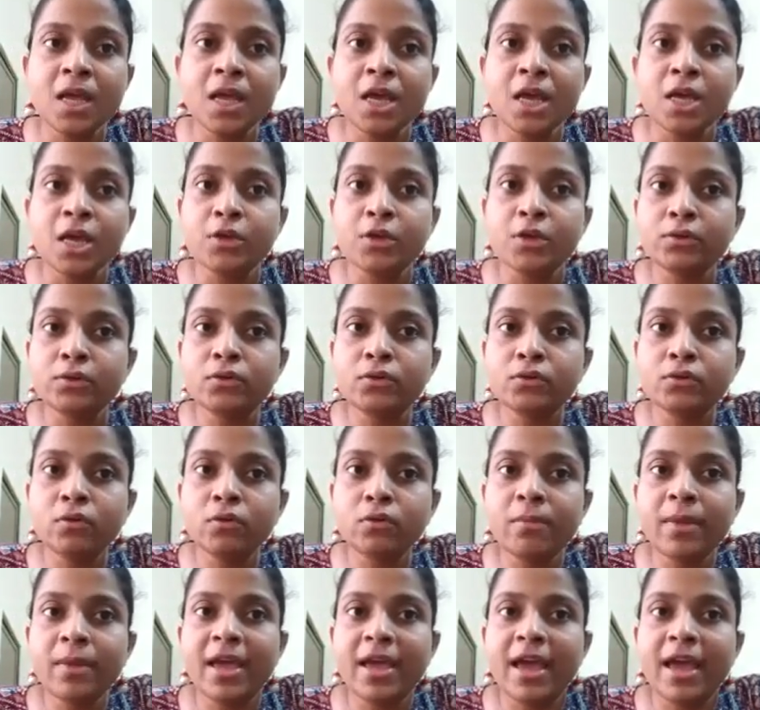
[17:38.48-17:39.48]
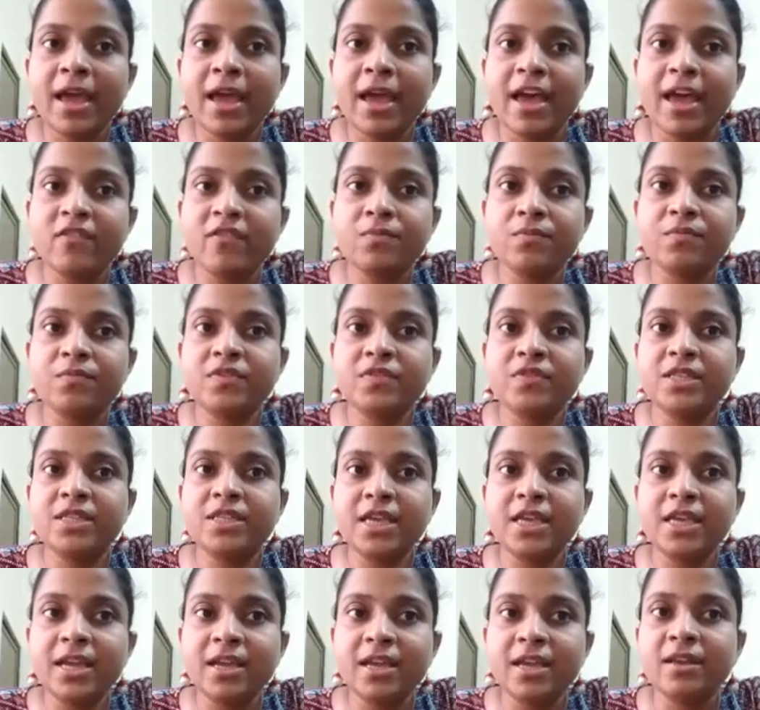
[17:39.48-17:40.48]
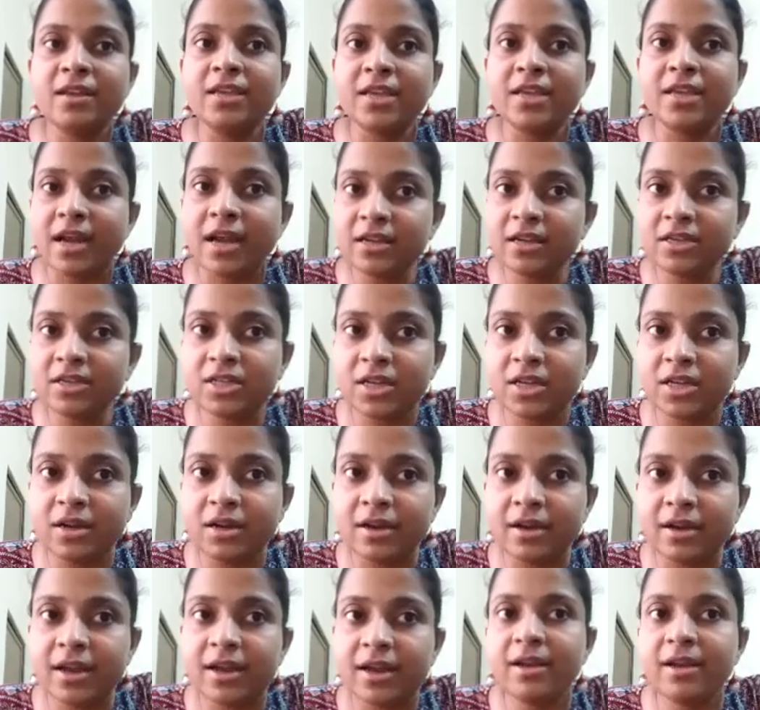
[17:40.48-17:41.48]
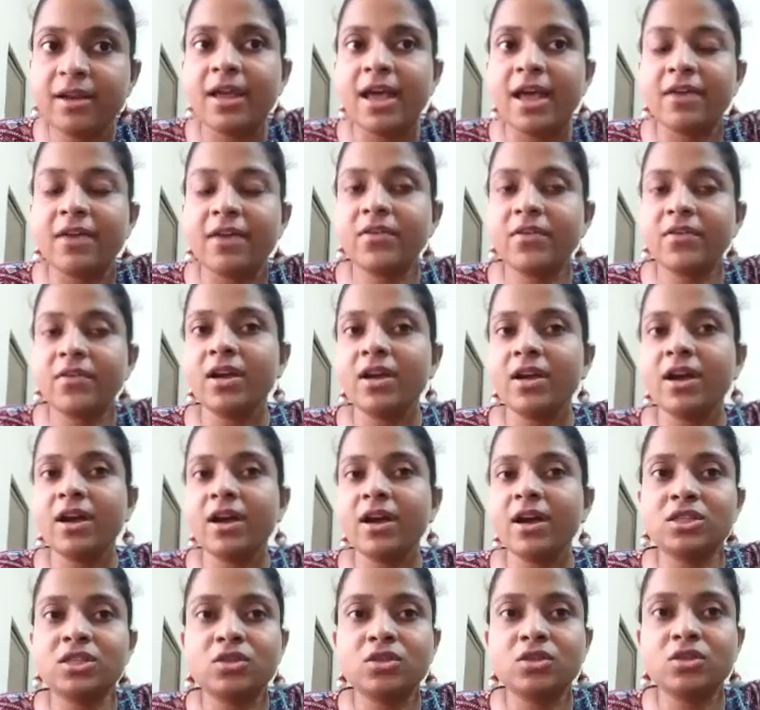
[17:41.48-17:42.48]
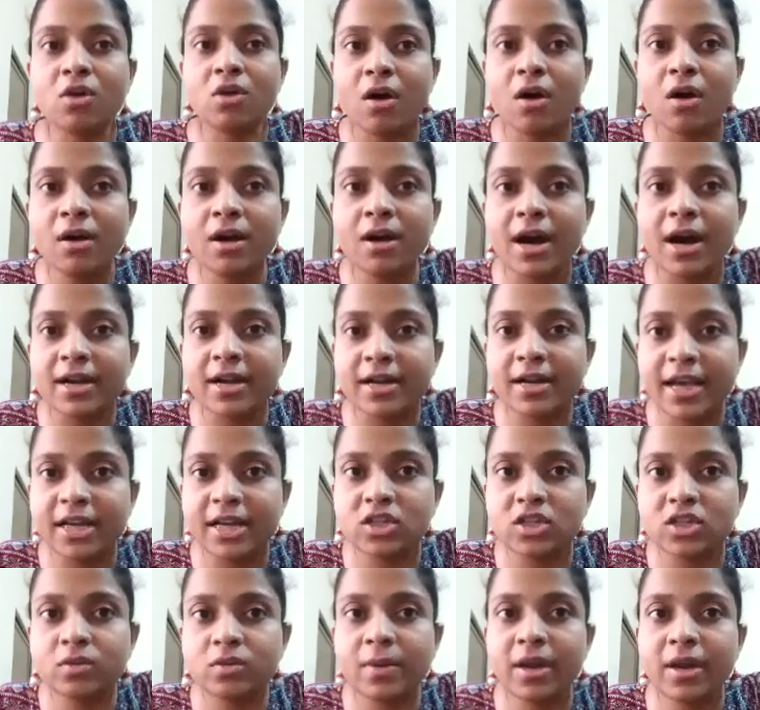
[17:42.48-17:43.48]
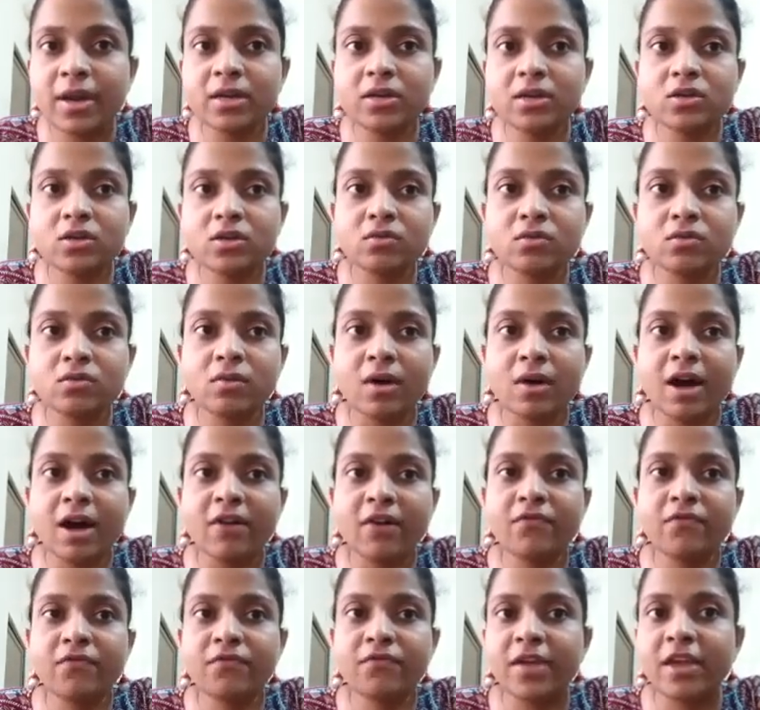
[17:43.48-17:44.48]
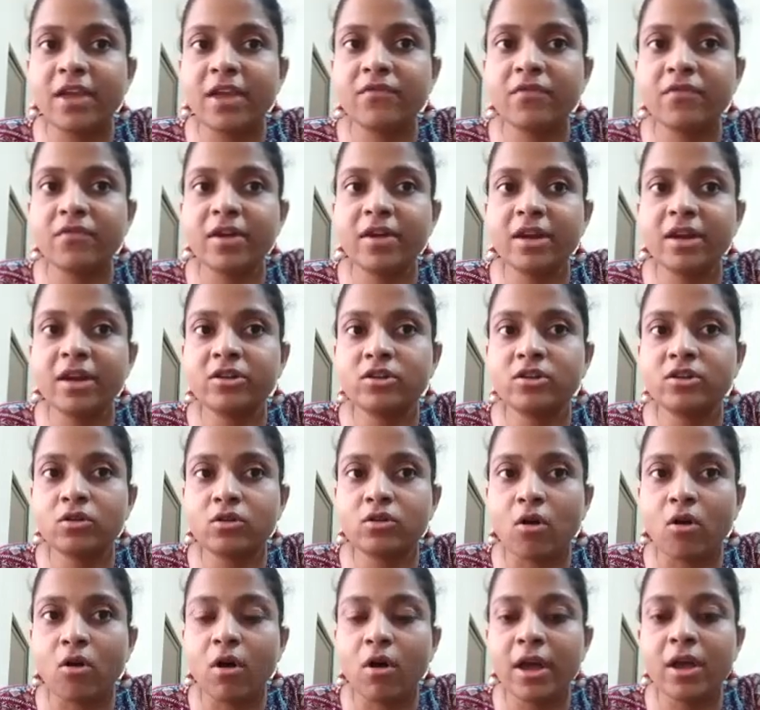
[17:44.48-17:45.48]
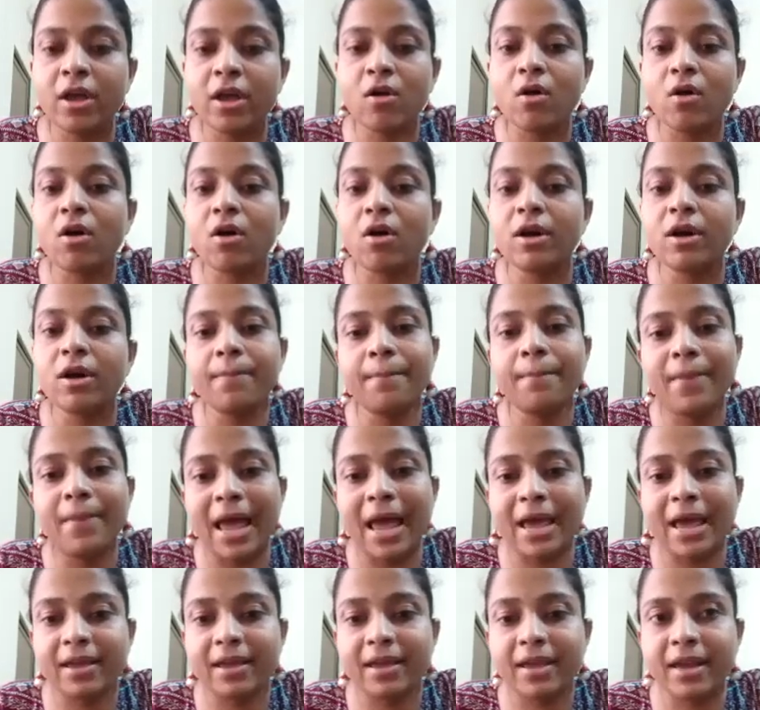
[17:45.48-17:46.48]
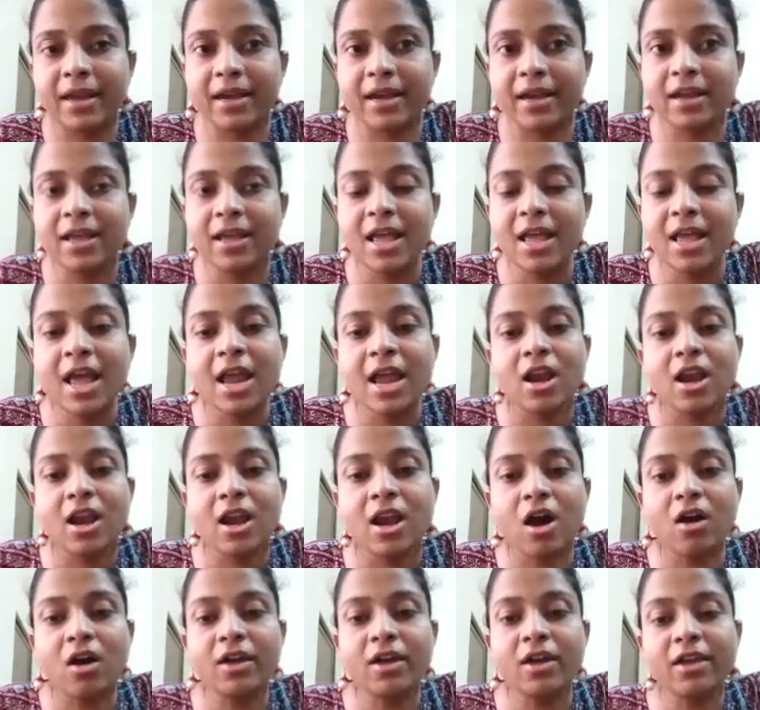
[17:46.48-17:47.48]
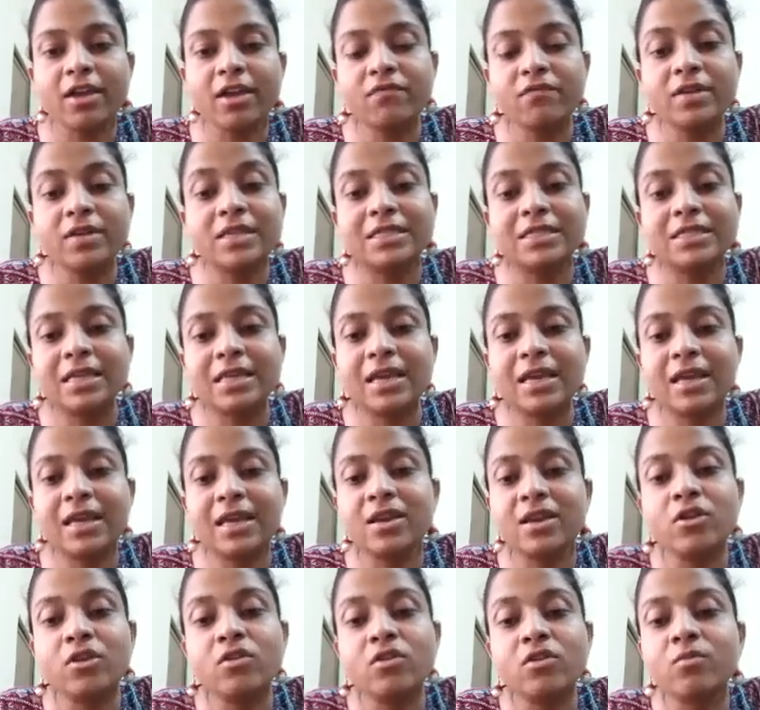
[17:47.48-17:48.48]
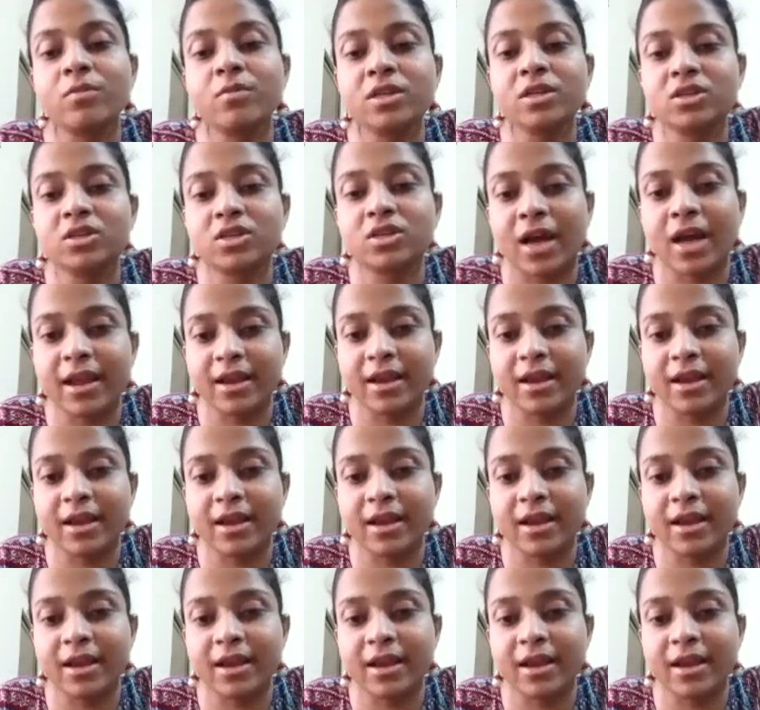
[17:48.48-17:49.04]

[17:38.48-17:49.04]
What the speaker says: You too may have seen young children having a strong attachment to a favorite toy or blanket. Now, if we see in human child,